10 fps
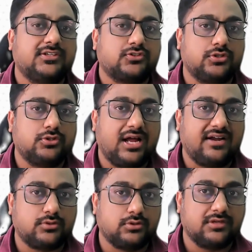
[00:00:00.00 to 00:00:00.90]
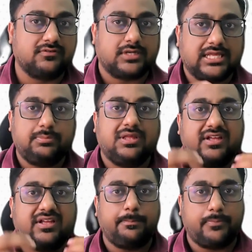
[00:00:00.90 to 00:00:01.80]
So you have to keep
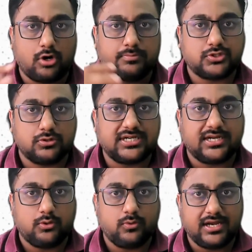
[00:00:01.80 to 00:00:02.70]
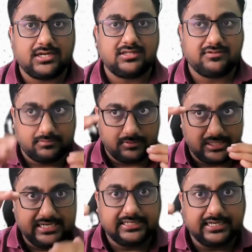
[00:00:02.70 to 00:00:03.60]
giving the prompt so that you get the
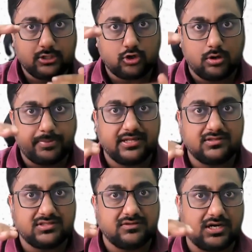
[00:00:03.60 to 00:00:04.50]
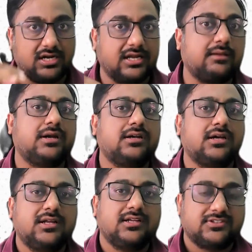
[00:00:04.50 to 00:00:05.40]
detailed comprehensive agreement,
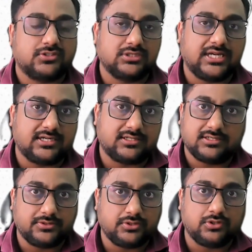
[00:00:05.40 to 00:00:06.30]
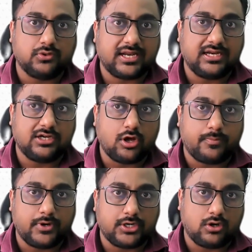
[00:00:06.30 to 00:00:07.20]
so that you can
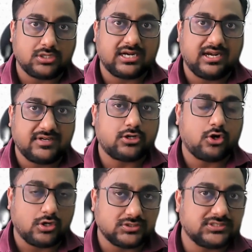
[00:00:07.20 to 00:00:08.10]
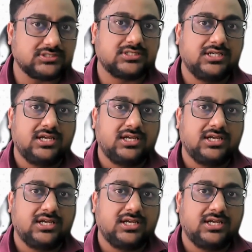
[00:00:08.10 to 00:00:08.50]
incorporate all the relevant clauses